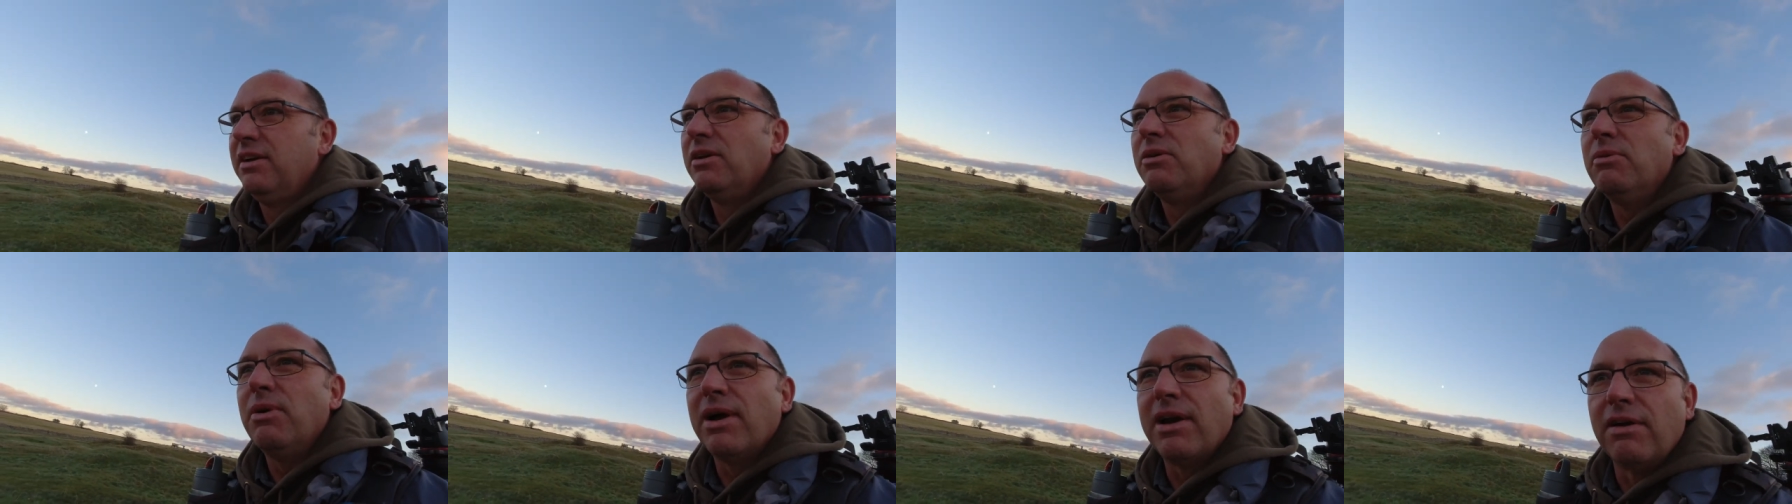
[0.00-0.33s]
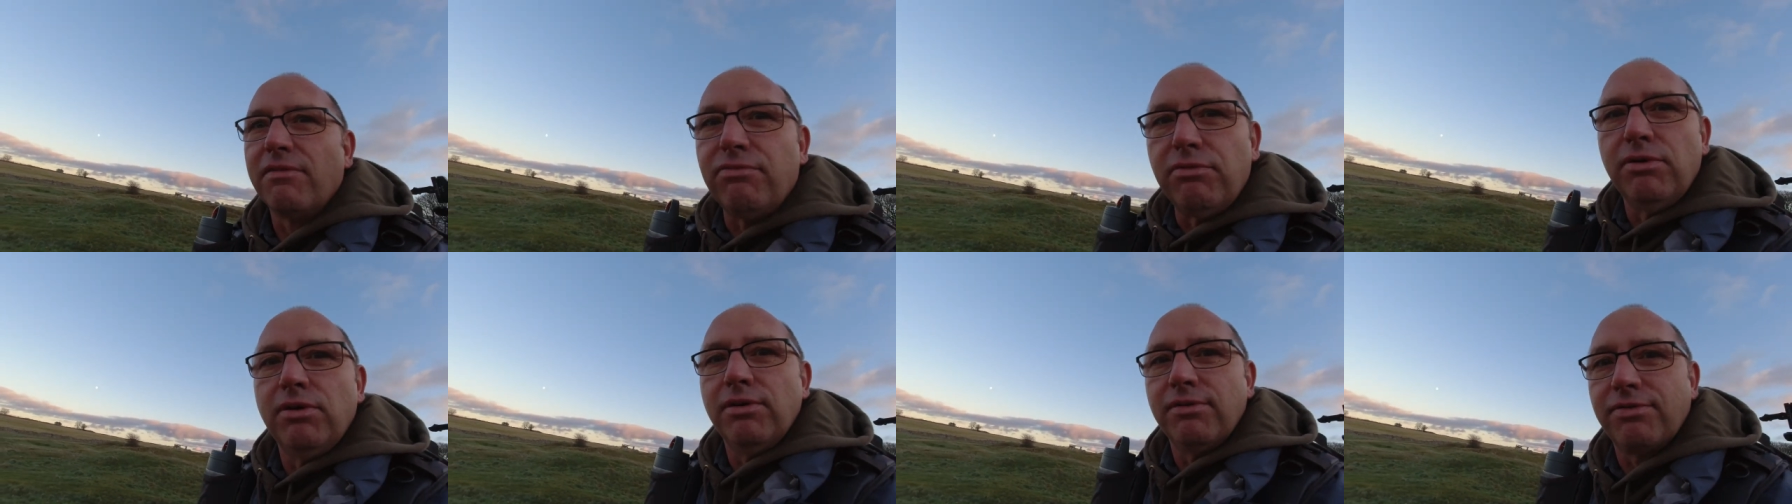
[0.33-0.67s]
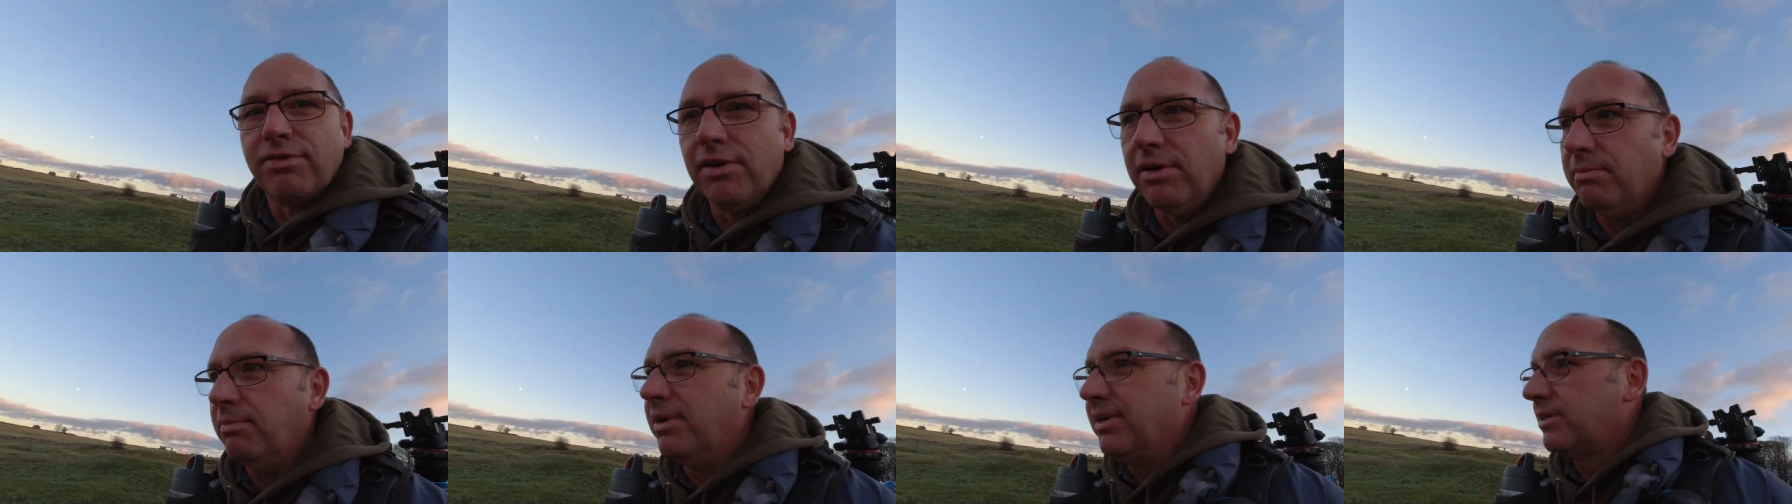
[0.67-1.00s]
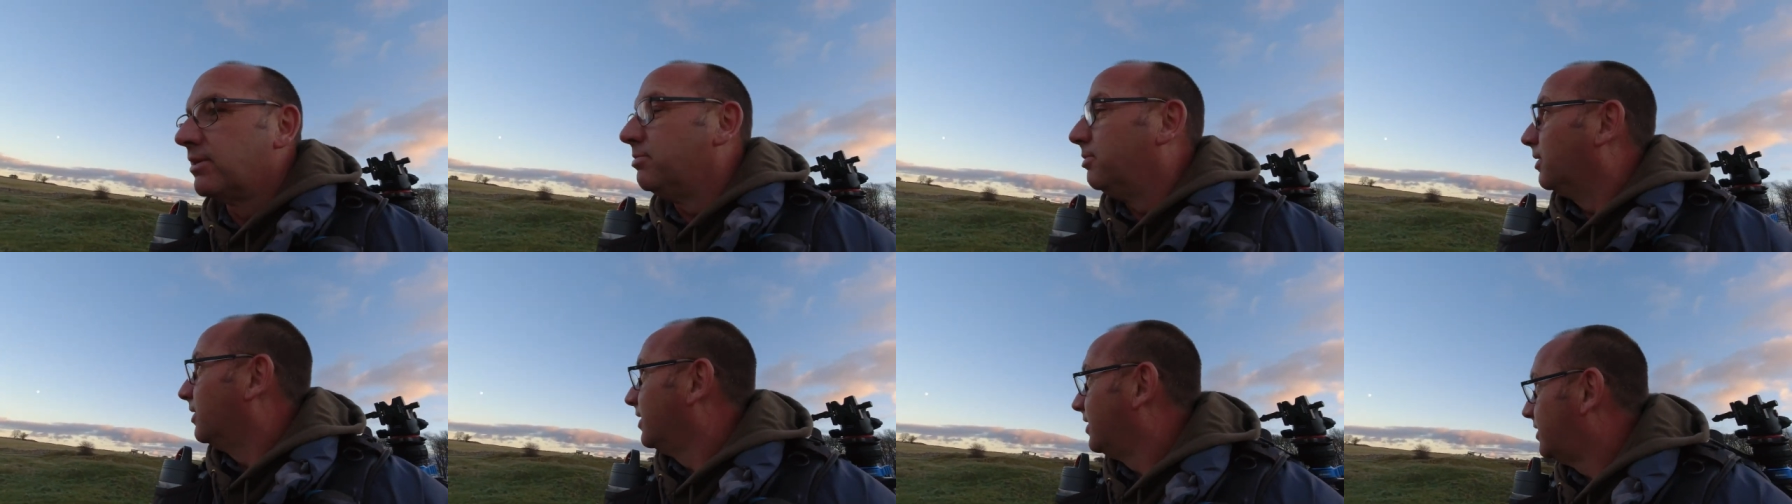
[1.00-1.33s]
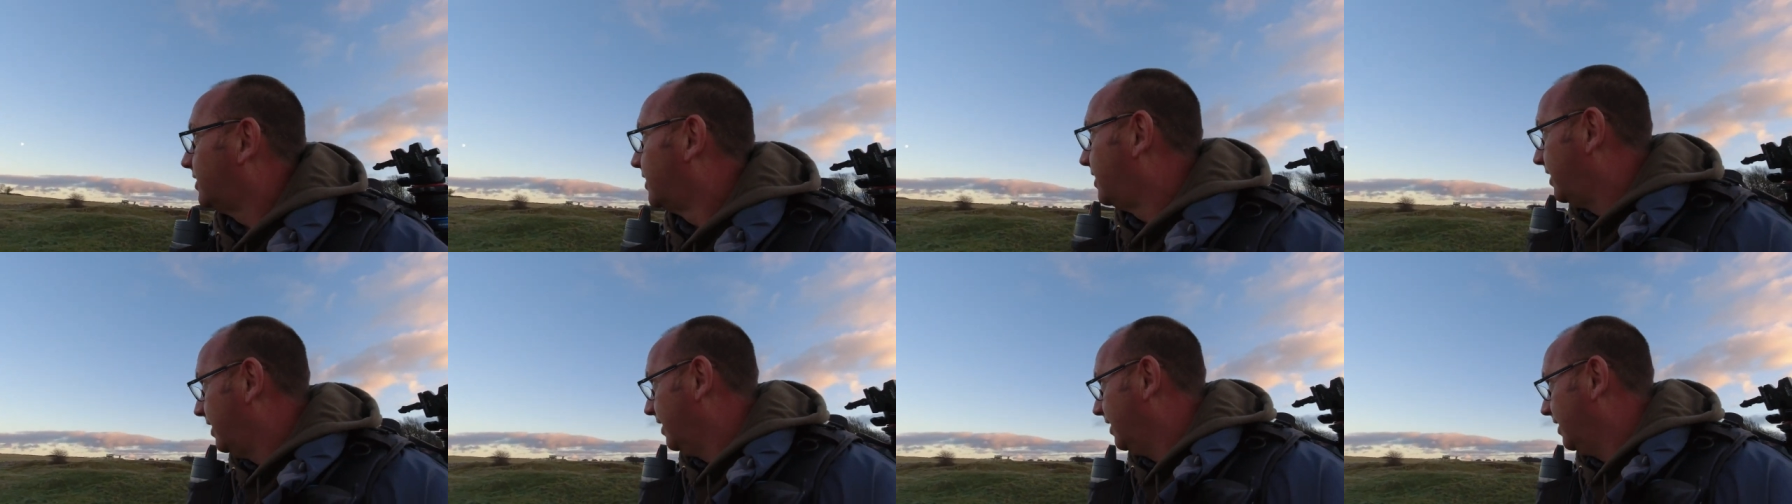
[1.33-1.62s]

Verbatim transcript: where I've walked from, to be honest.